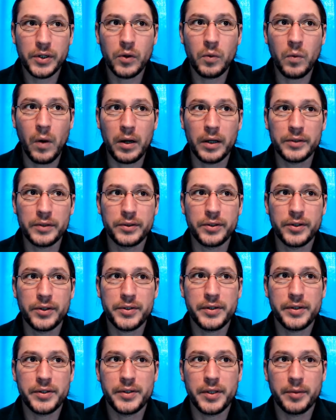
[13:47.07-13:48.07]
a while to nurse
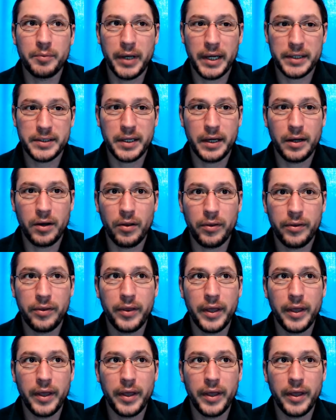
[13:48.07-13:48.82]
this thing back to health.